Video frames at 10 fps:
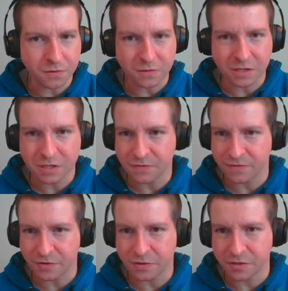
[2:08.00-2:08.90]
do this
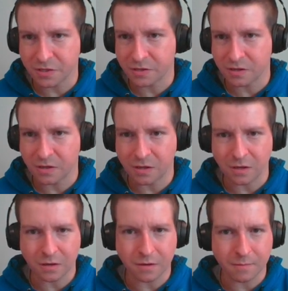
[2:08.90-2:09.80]
first.
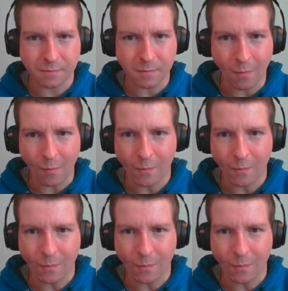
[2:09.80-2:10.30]
Um...